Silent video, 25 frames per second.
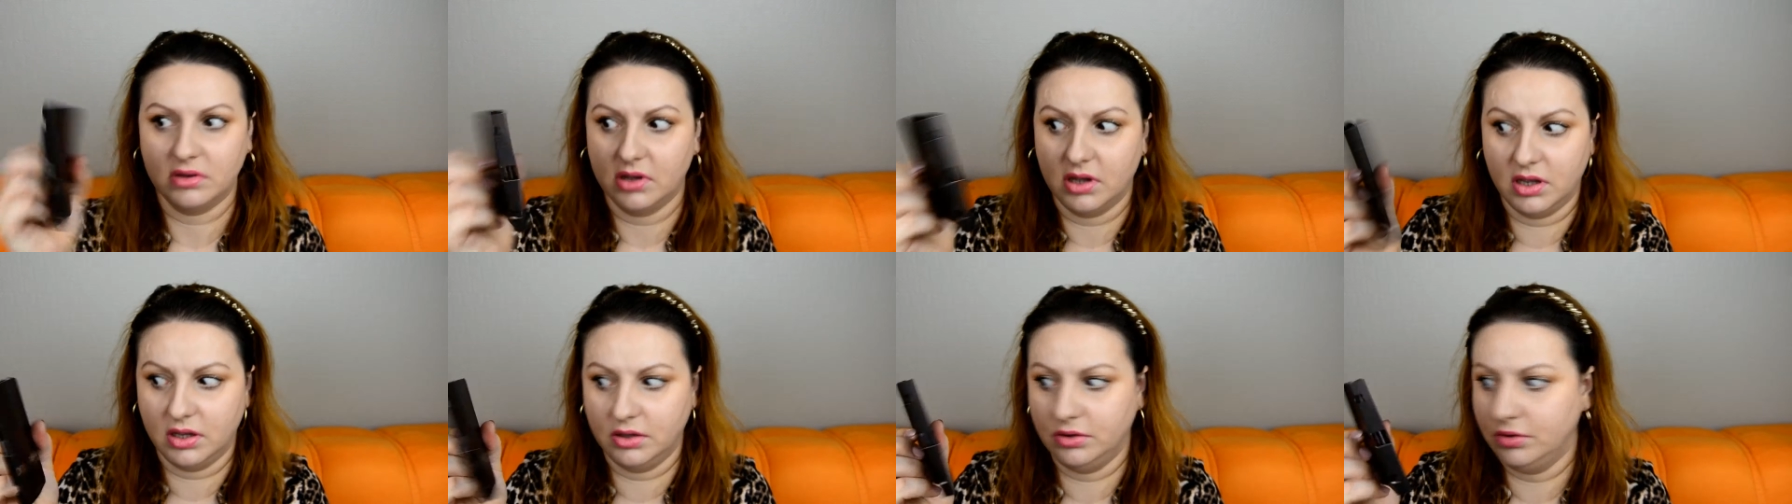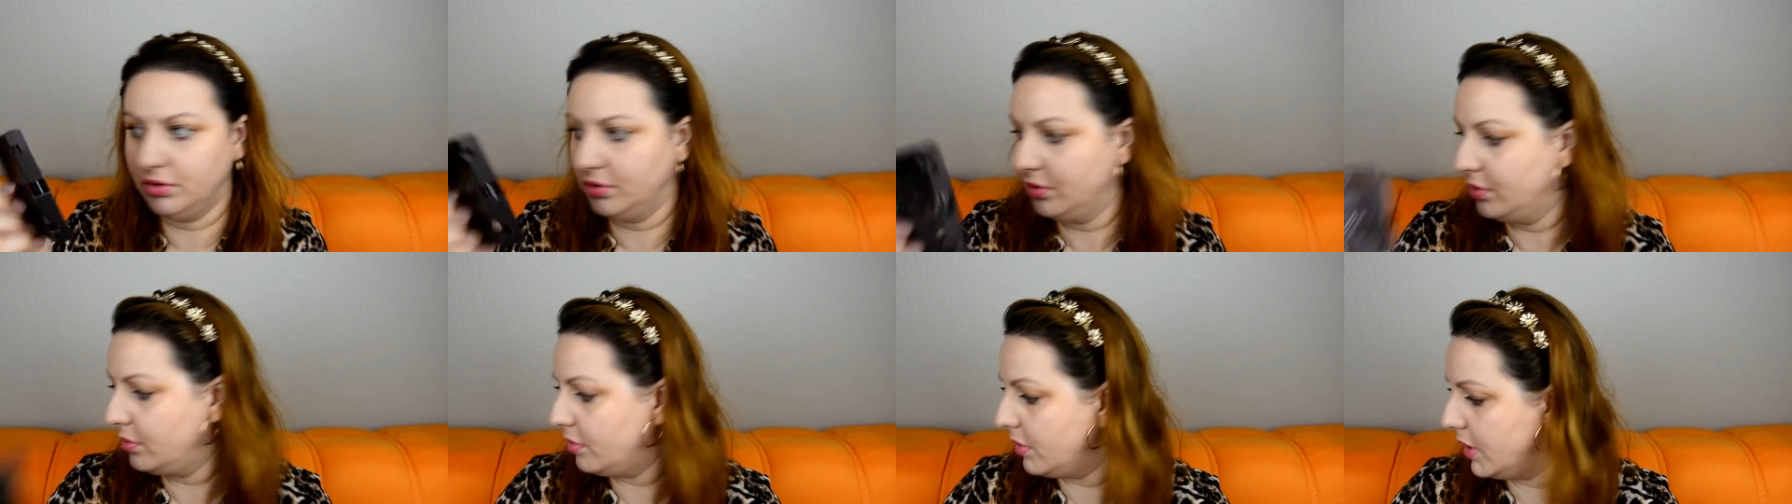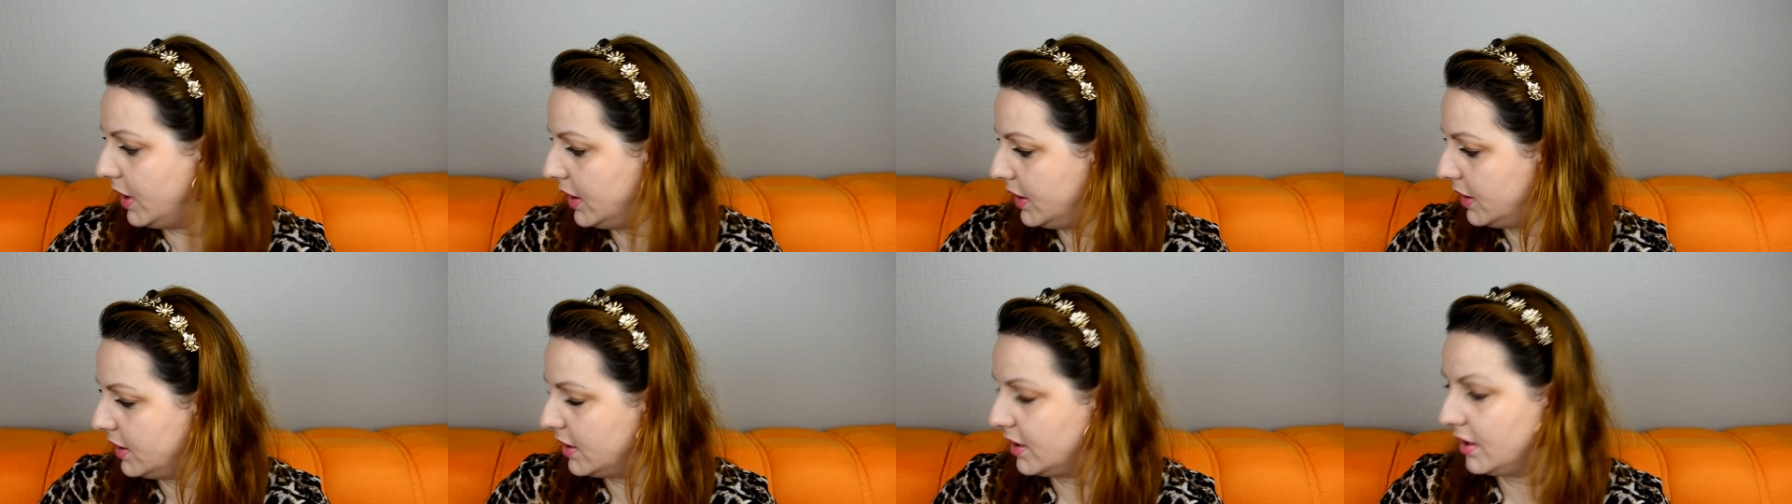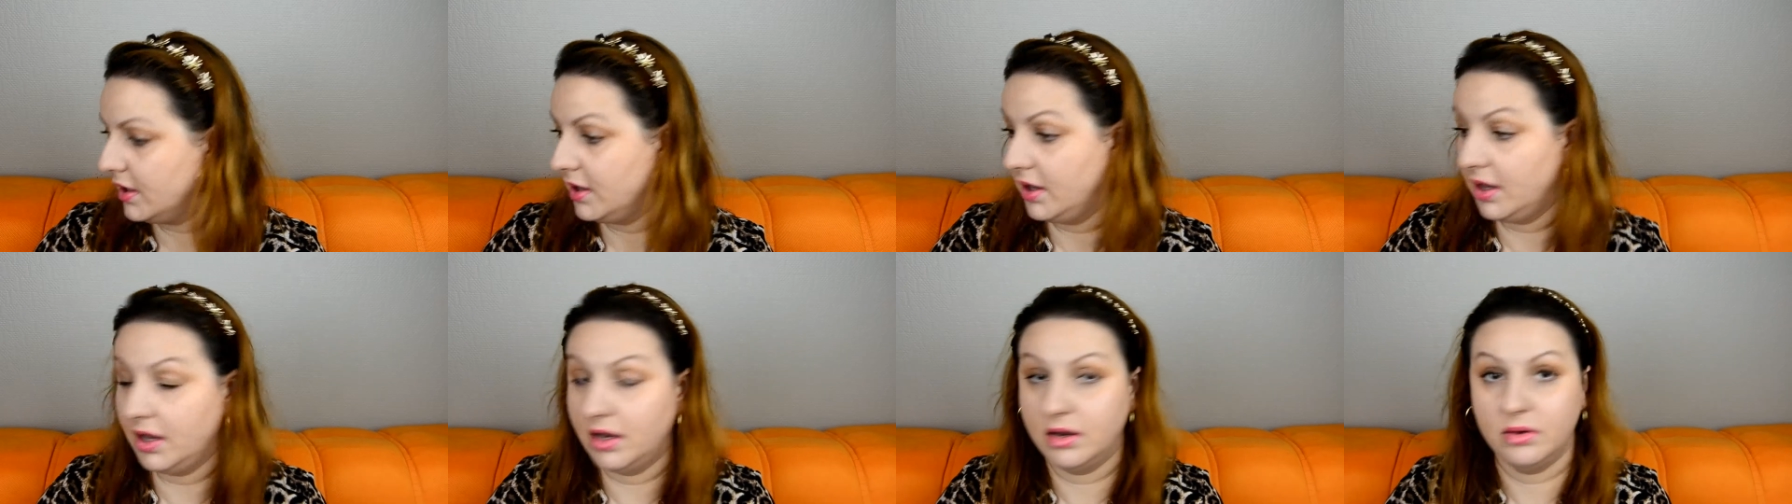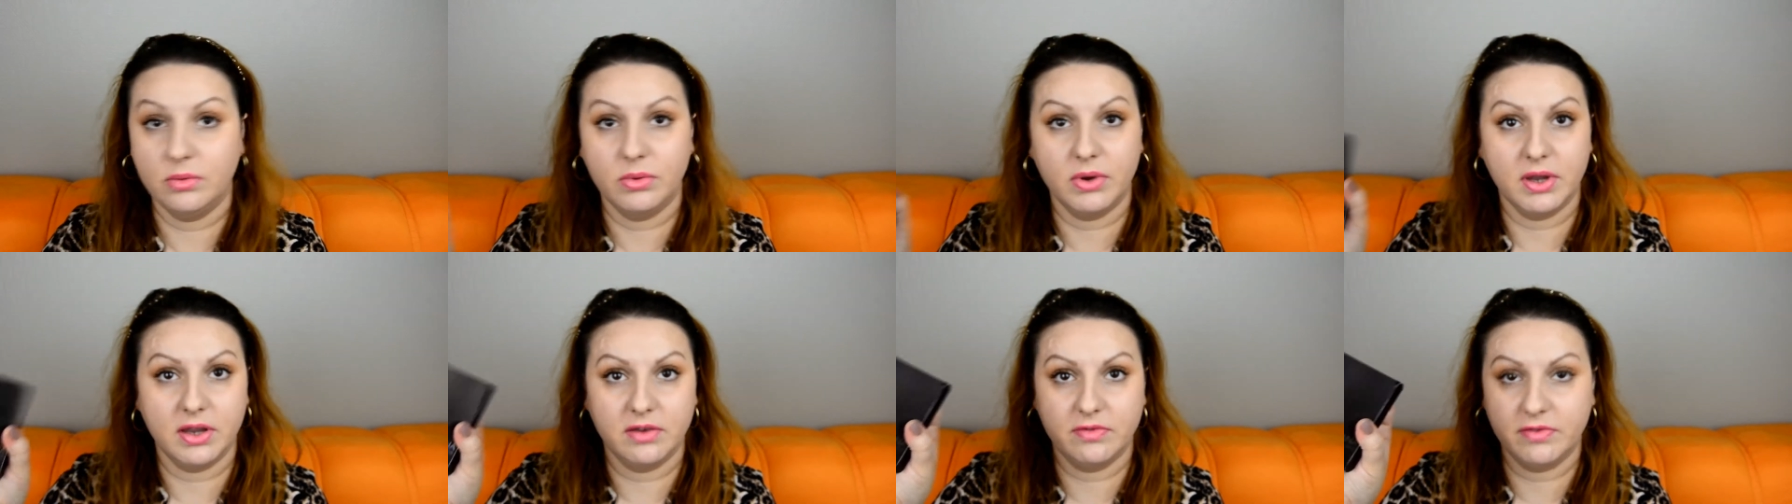I don't know why
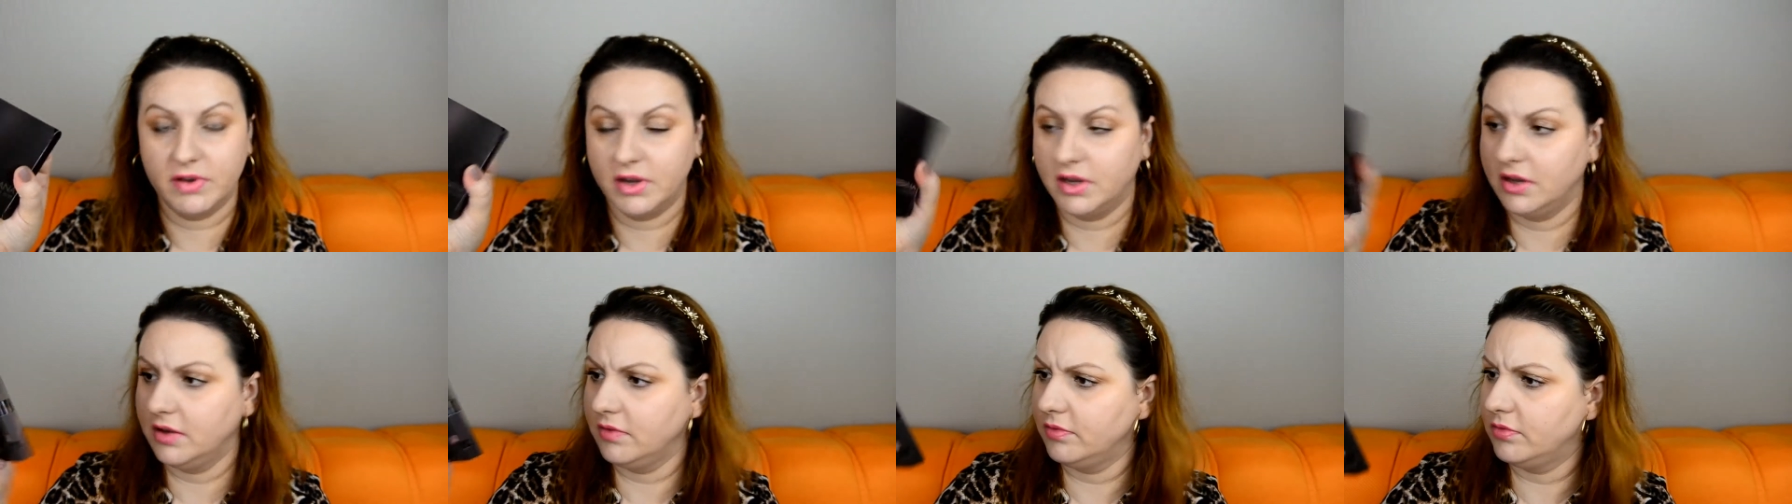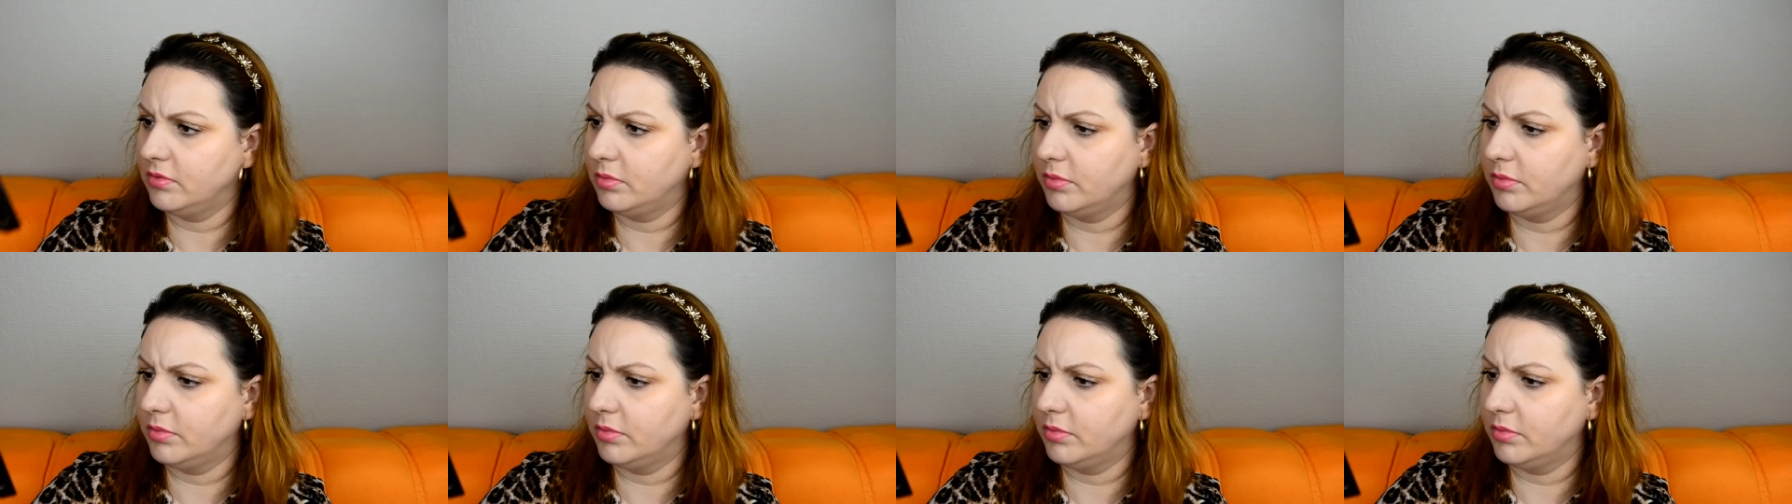anyway if I give